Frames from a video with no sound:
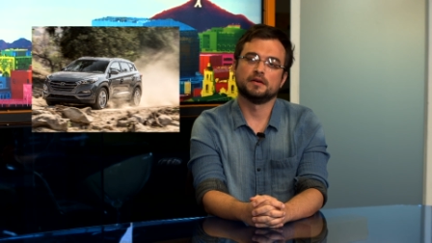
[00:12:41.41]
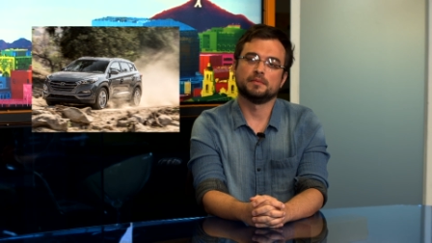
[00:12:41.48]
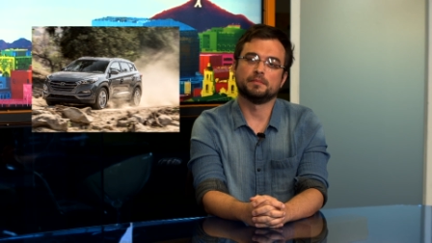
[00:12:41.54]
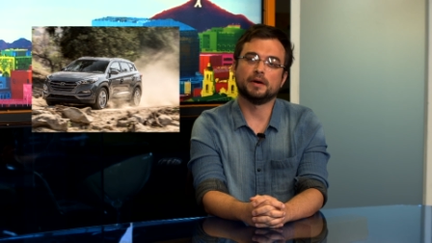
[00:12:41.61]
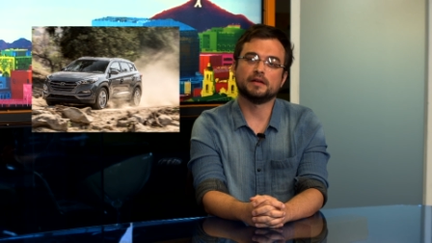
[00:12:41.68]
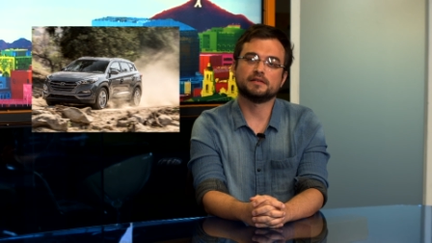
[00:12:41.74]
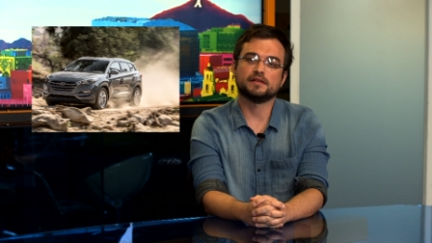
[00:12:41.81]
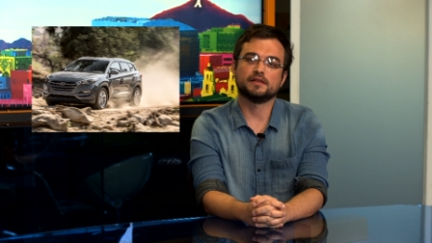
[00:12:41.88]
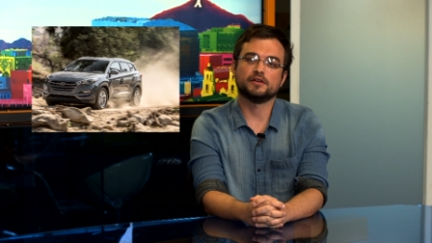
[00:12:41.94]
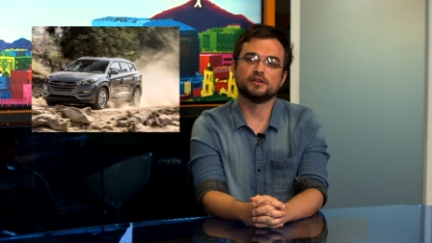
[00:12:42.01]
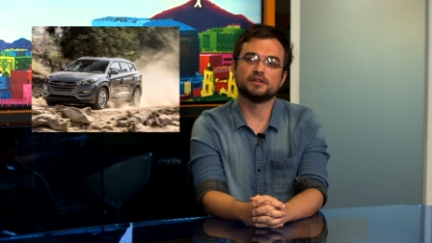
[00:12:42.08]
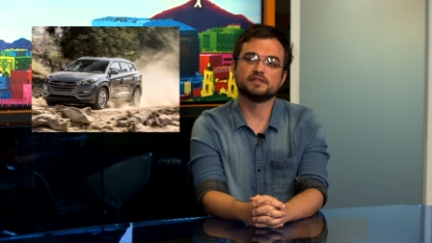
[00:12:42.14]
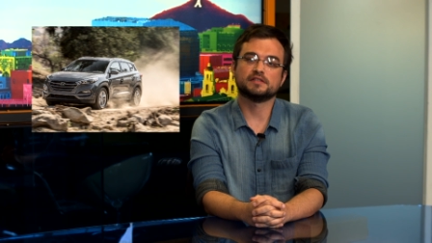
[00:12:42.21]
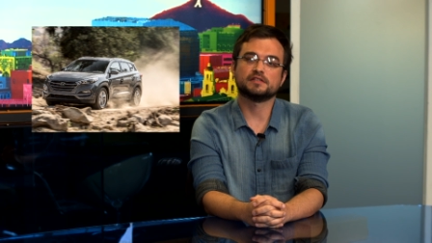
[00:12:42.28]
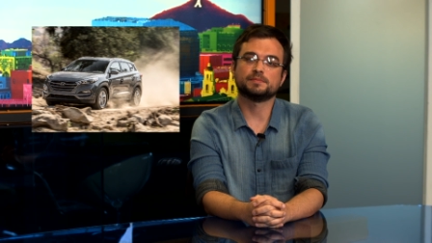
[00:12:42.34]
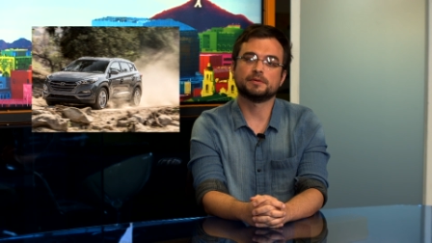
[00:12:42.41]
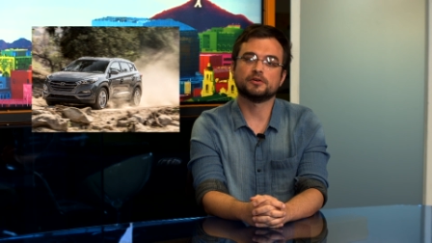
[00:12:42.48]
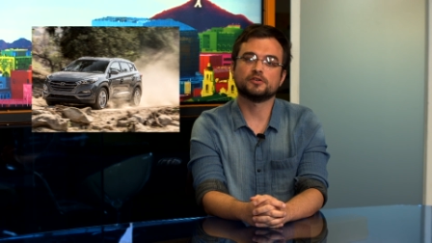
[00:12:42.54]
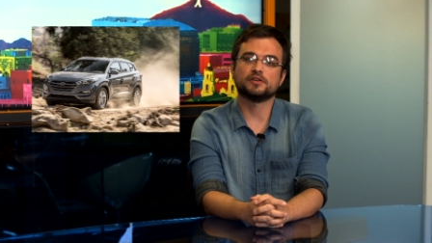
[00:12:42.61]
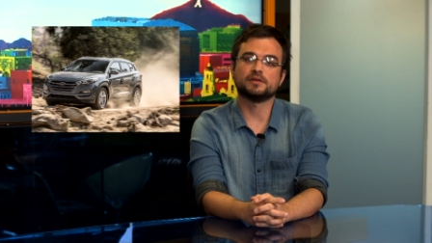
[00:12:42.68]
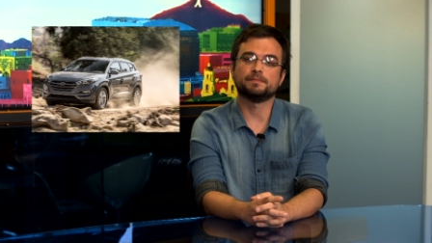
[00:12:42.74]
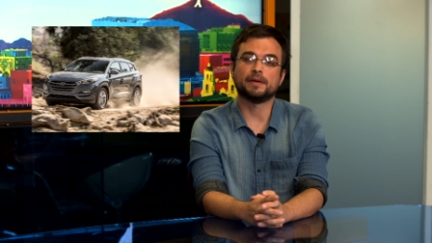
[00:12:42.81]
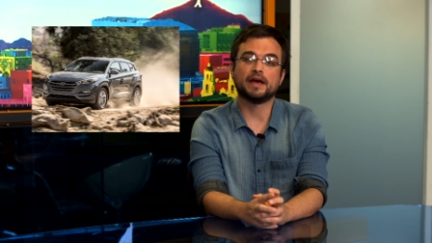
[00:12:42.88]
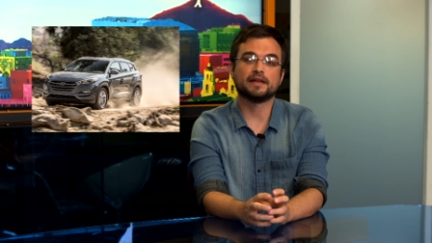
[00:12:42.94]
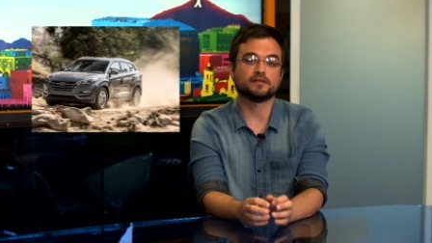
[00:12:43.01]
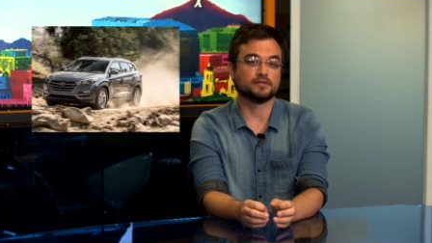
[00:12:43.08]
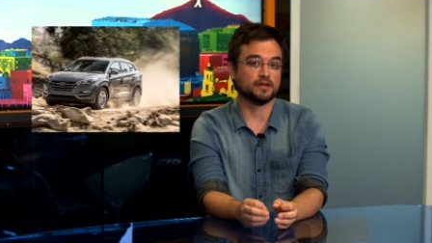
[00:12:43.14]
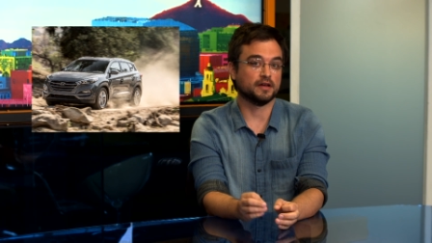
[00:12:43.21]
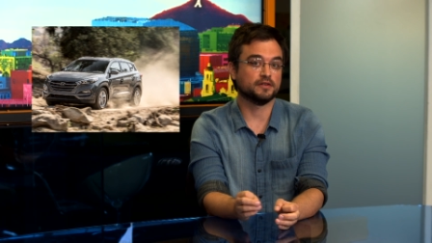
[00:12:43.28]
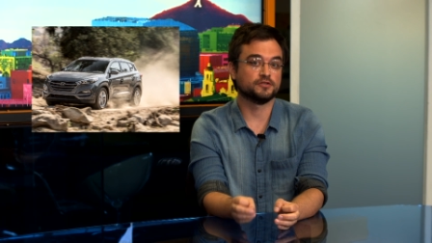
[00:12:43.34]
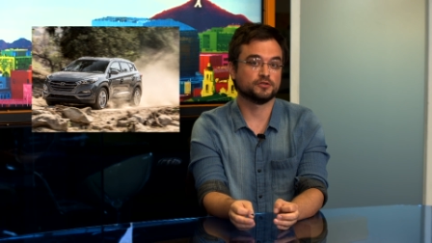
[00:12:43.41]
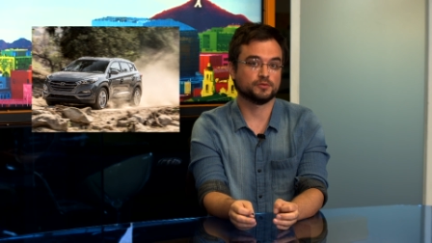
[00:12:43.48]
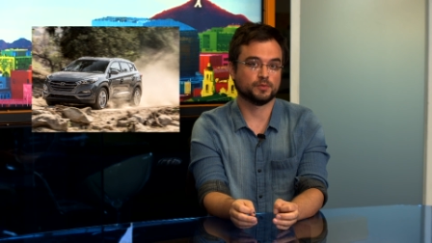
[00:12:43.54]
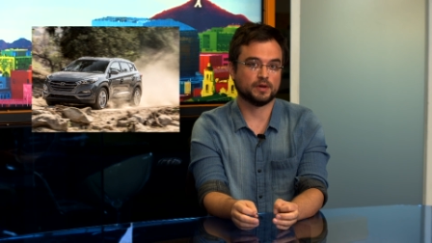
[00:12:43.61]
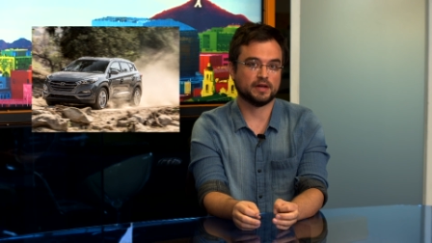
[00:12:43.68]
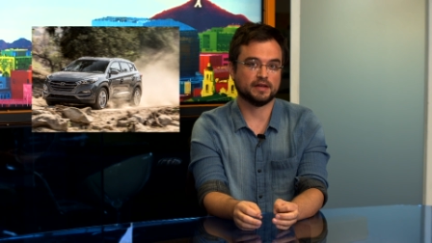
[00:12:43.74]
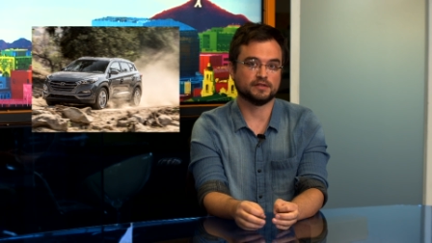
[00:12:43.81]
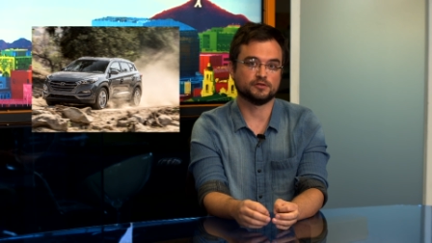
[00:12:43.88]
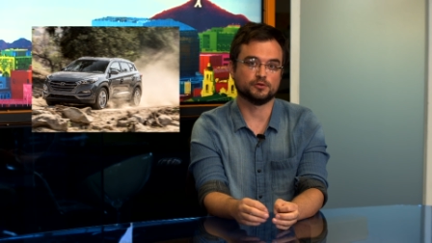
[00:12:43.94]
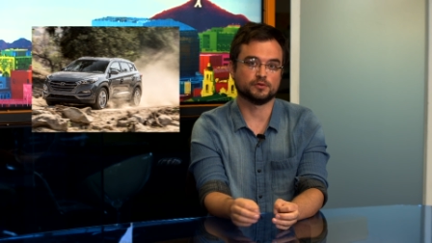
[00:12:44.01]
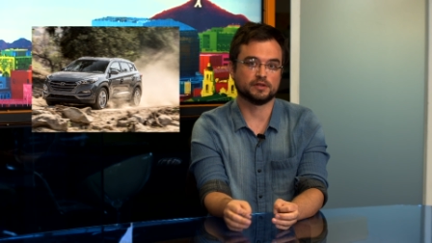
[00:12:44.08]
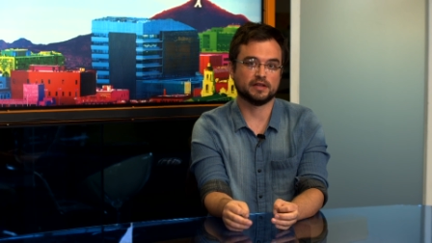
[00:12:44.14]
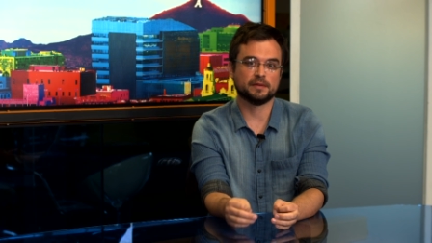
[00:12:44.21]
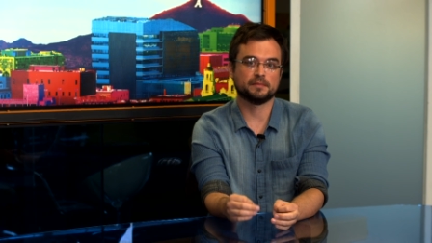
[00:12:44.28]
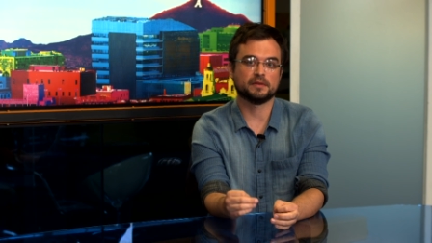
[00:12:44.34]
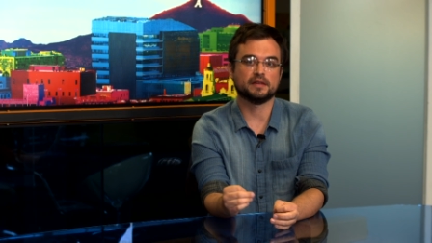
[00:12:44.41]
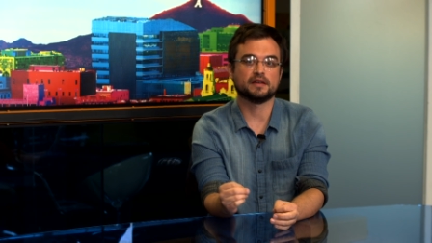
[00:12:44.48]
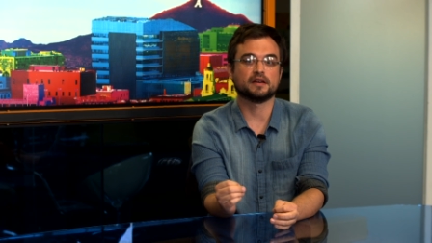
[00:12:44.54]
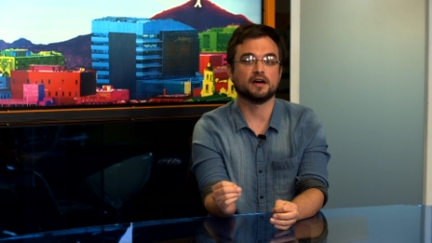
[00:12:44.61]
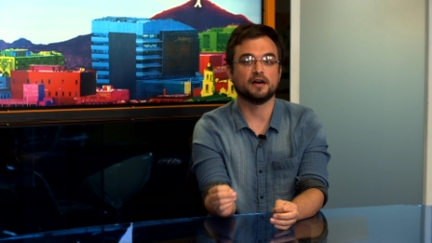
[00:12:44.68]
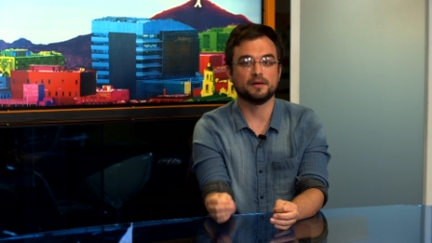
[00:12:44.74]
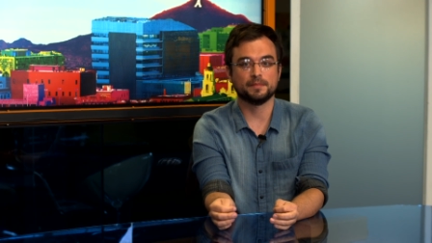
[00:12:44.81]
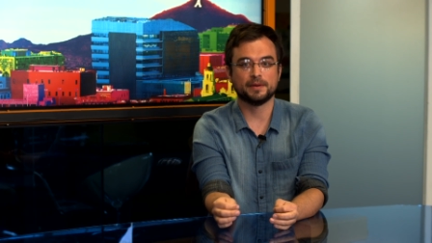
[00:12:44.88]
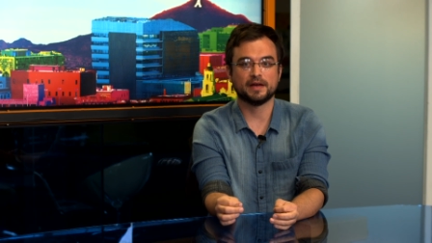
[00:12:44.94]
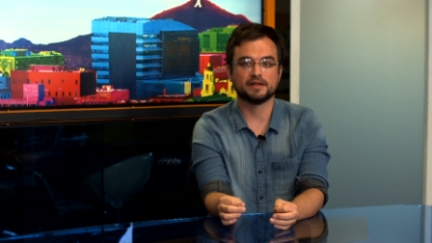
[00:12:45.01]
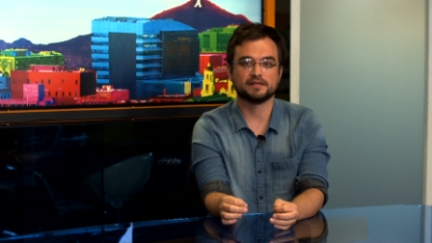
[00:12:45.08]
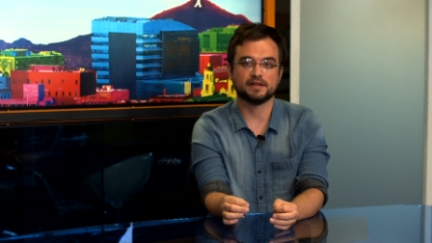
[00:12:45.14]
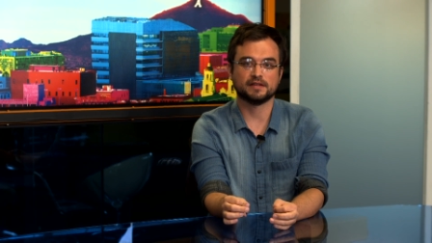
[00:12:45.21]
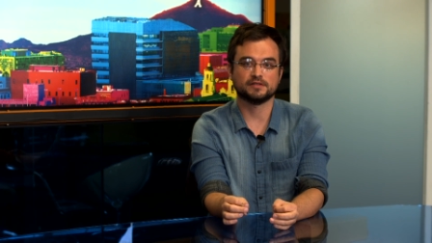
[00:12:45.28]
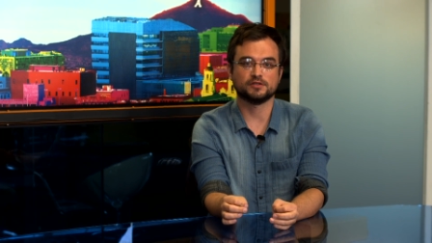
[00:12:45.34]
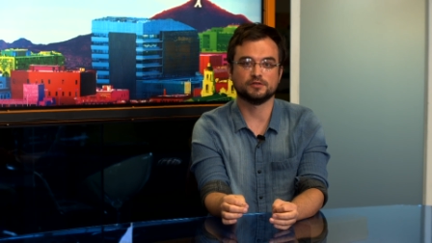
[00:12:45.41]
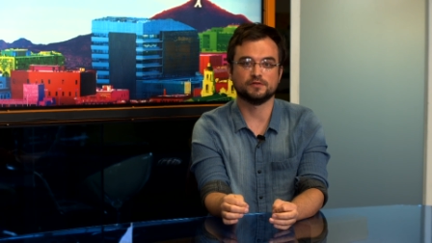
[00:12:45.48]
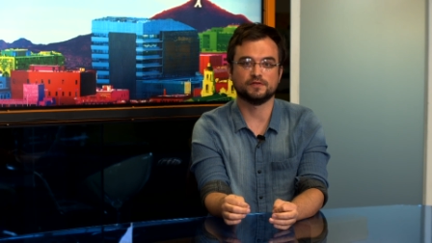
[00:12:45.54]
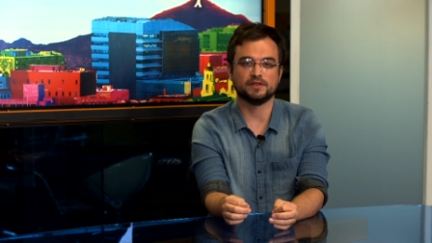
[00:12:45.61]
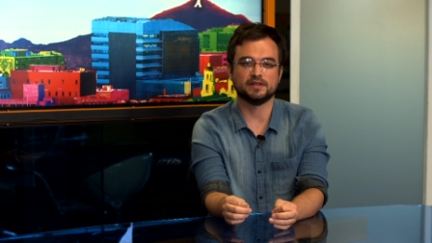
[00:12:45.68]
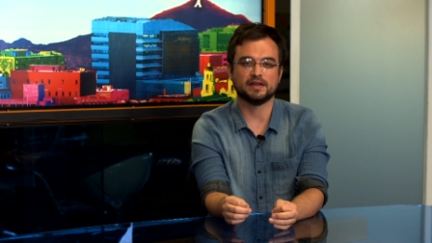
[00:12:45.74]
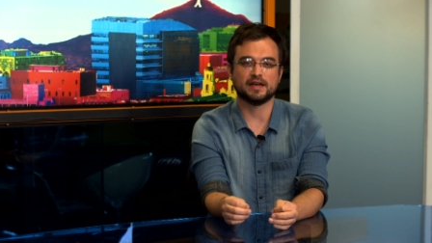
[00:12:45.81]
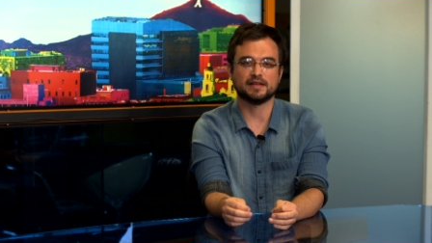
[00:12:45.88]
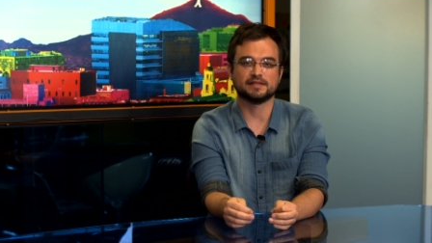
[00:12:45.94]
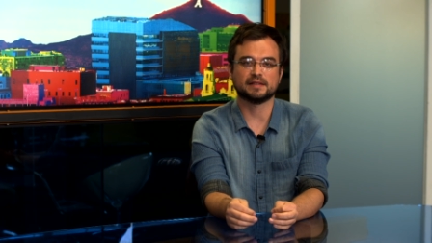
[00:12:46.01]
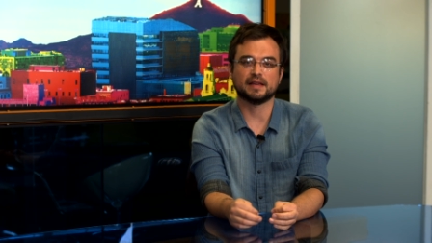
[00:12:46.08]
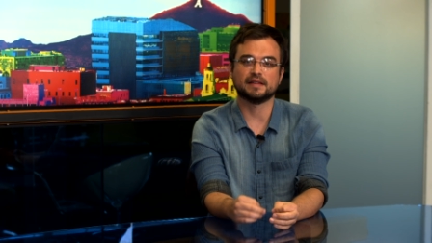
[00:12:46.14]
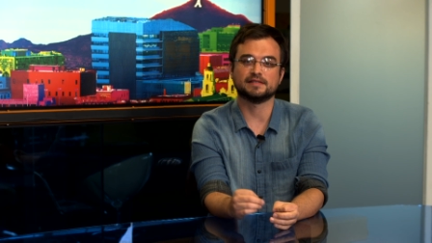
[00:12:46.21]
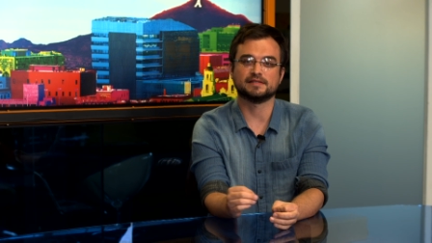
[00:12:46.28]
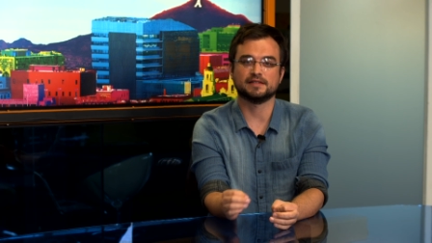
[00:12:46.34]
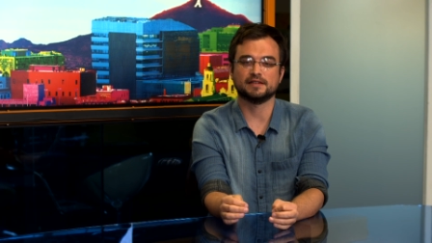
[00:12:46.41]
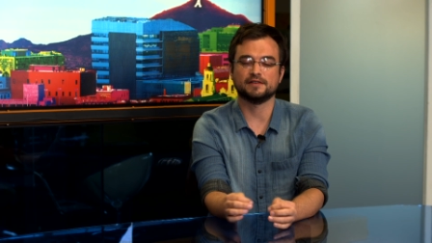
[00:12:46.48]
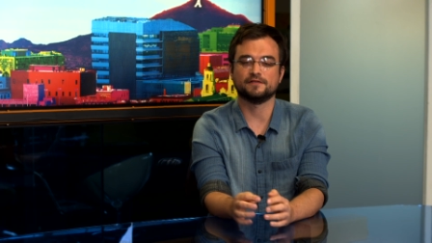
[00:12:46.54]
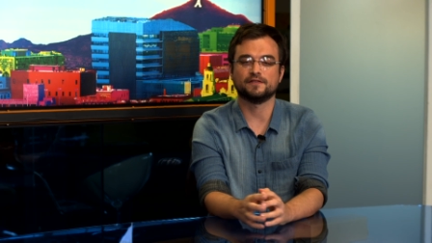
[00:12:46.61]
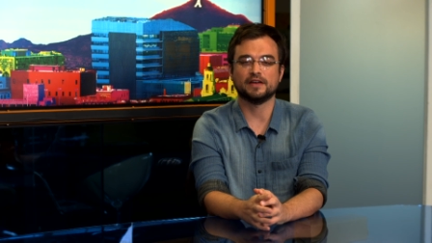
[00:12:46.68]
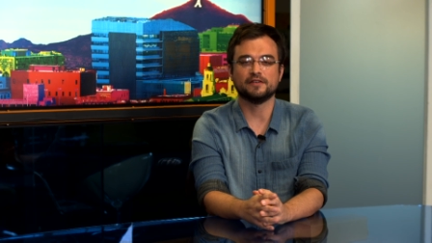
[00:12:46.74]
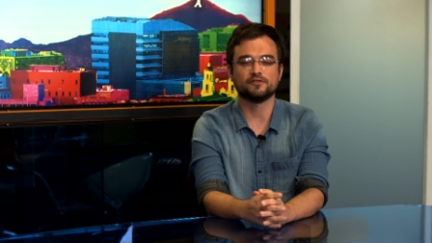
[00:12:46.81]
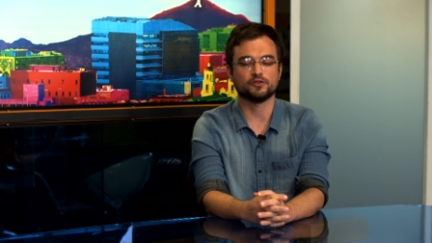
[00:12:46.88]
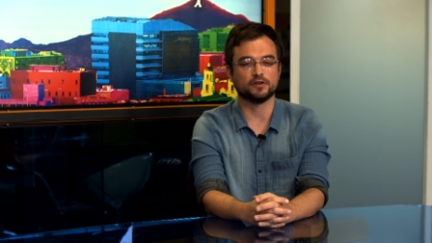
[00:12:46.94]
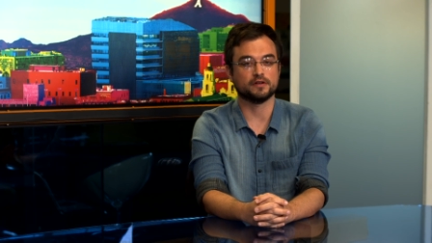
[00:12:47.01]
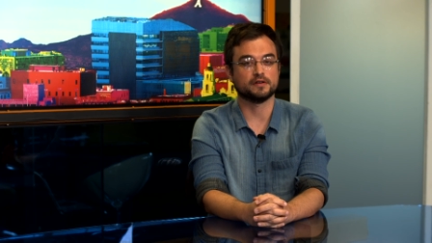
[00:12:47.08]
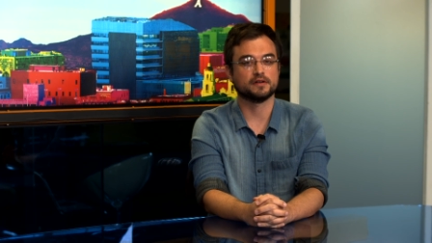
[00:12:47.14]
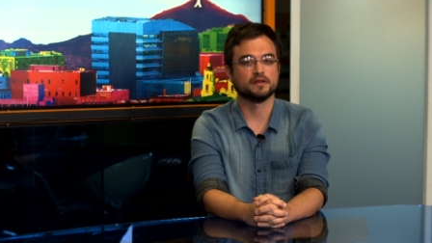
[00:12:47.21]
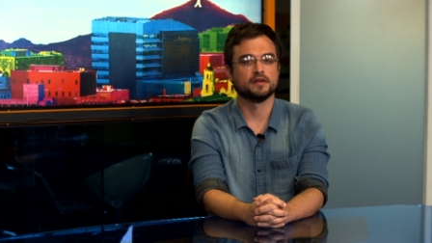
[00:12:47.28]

But there is a spirited battle underway to claim the compact SUV as a city favorite.